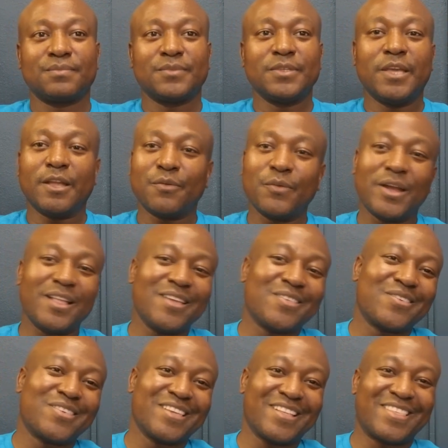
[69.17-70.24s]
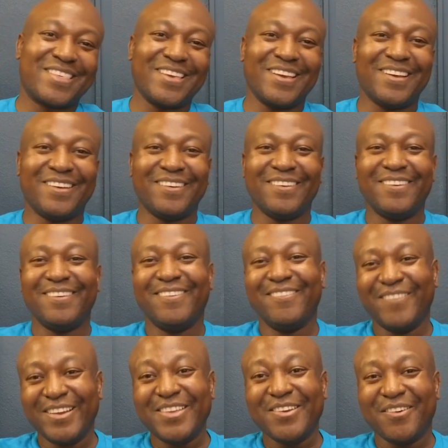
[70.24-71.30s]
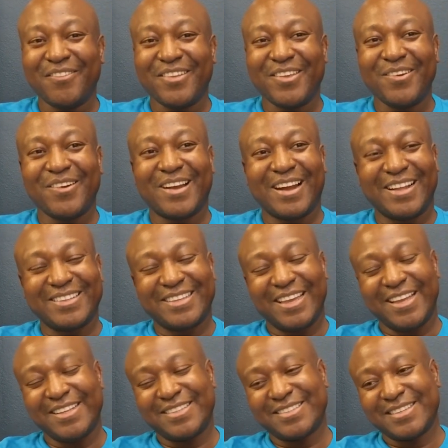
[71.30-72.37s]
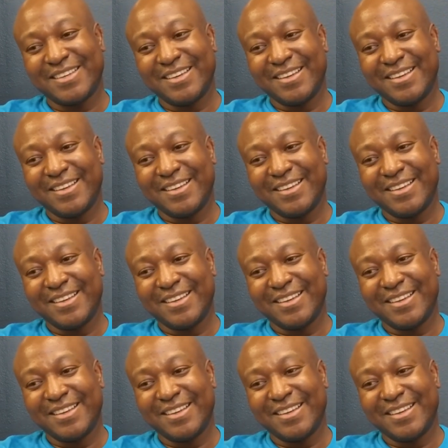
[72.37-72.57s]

Get ready to set sail with your video content.